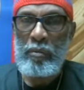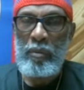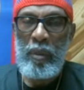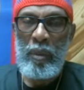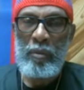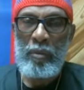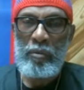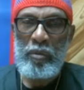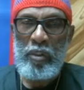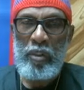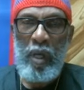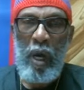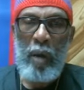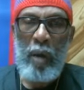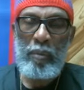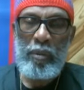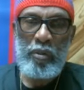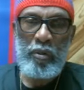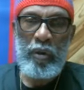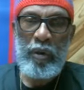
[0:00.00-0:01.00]
you know just
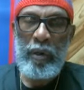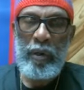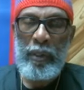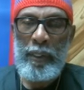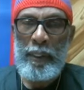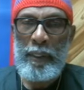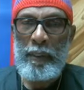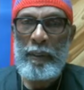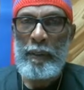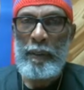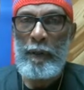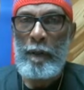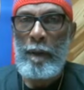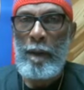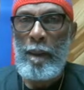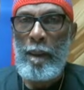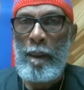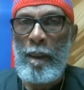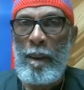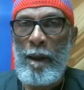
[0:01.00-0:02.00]
arbitrarily
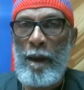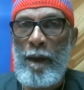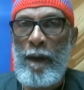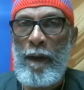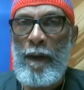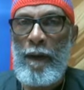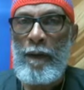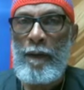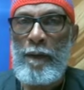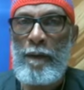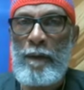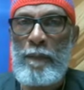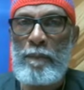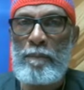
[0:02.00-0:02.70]
um, uh,